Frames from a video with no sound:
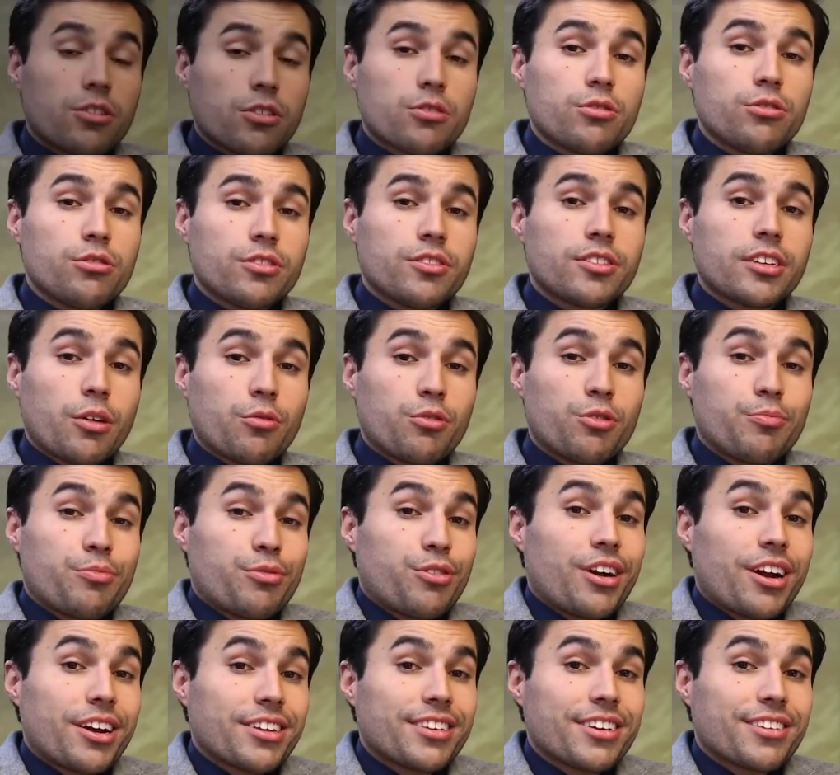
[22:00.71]
concludes our
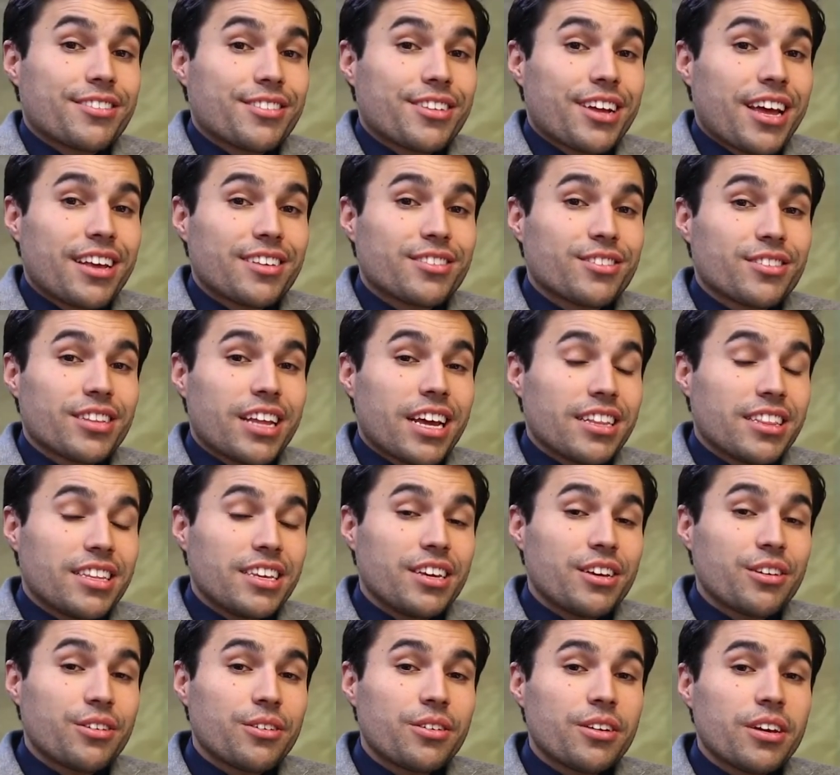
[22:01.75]
practical case on
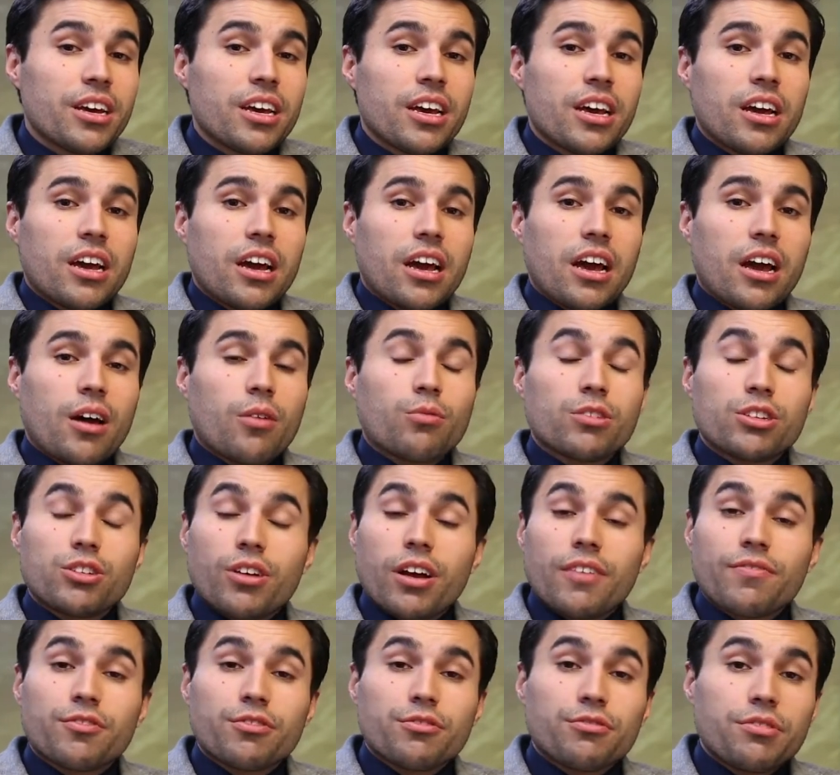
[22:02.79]
IDEO. What you
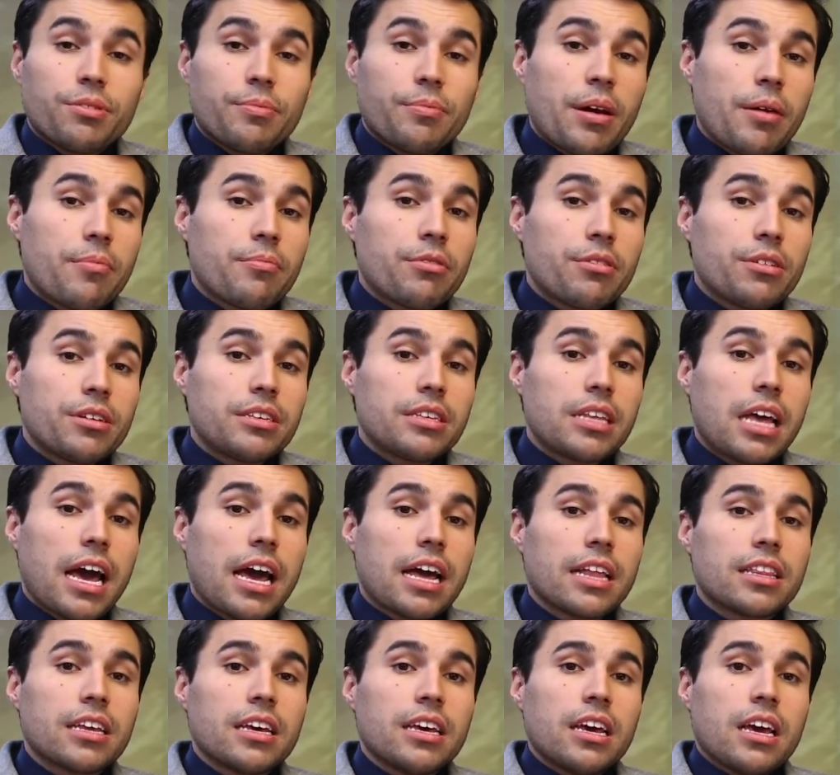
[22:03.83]
have to remember is
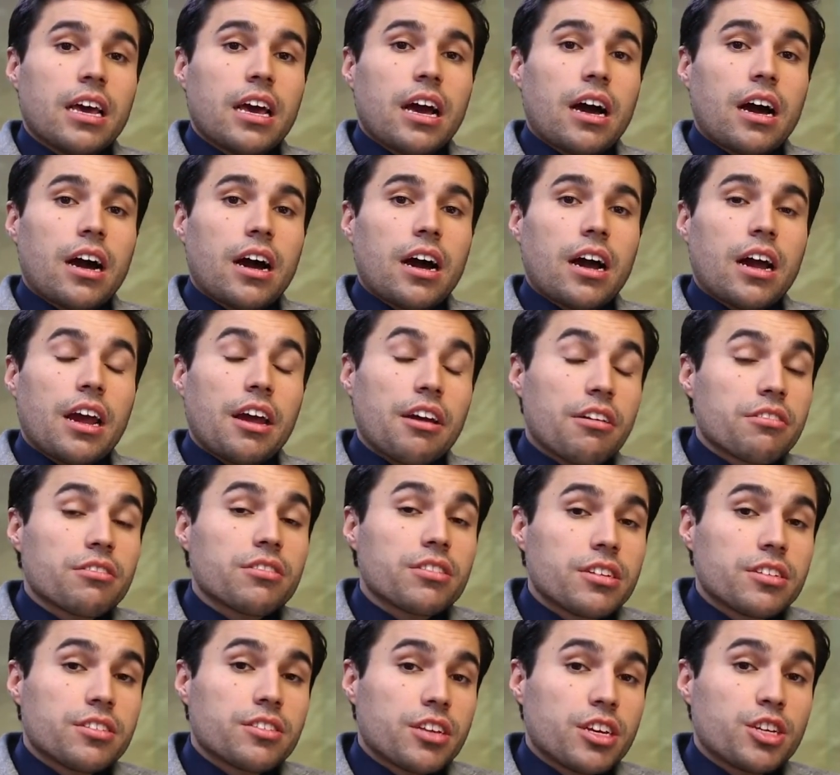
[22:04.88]
that
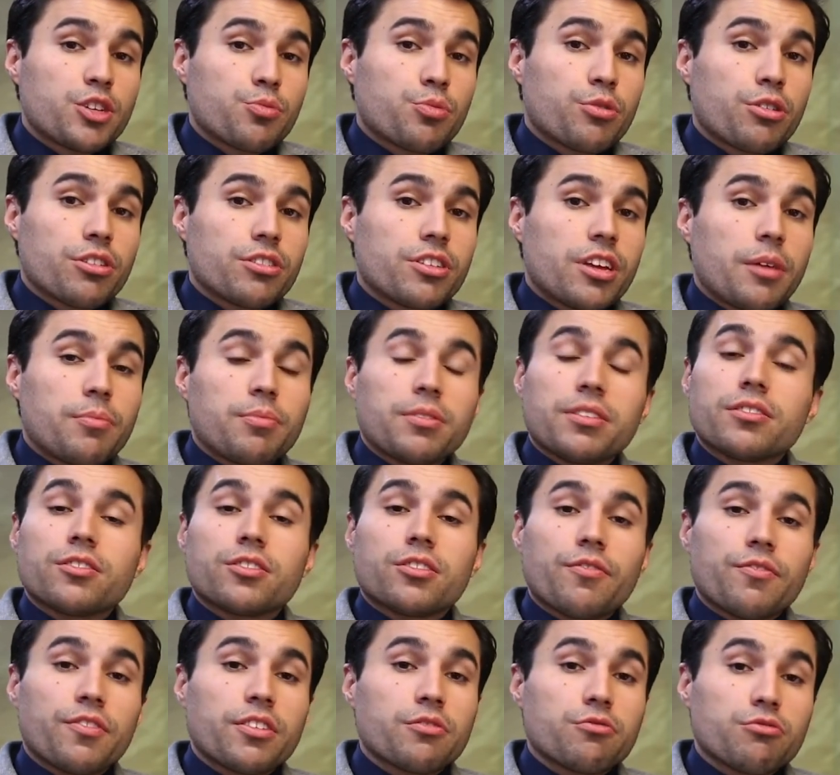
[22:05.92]
early stage prototyping is
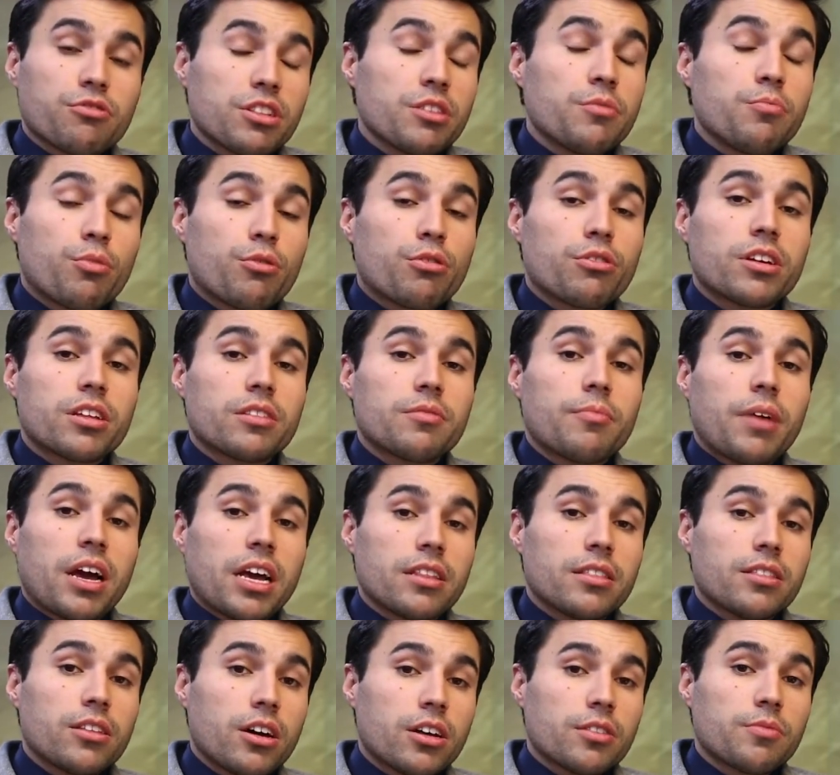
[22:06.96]
something really important,
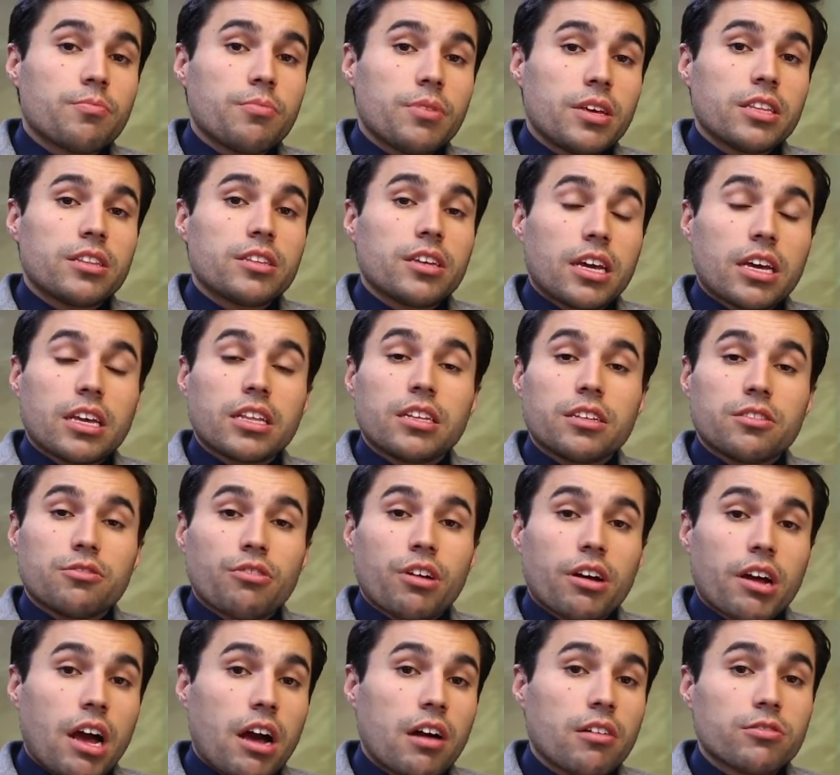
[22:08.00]
might not be taken
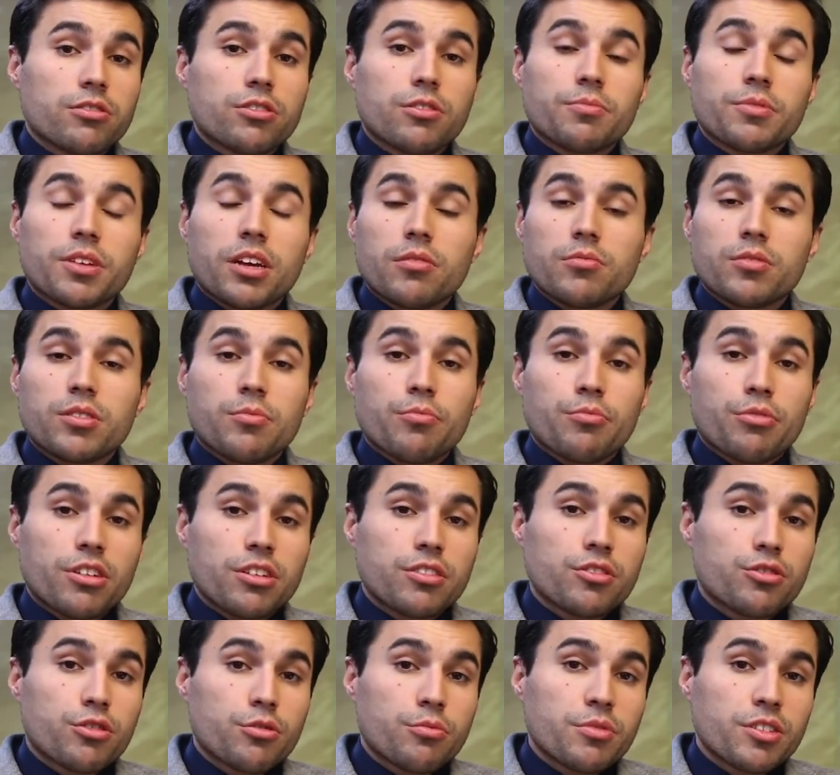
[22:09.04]
into account sometimes in
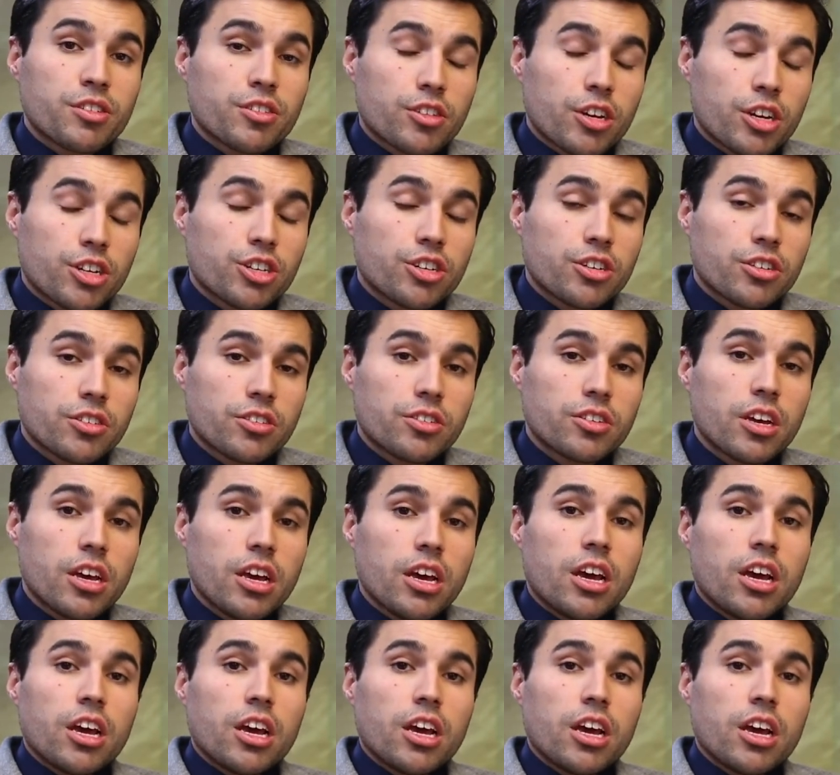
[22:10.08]
brainstorming sessions.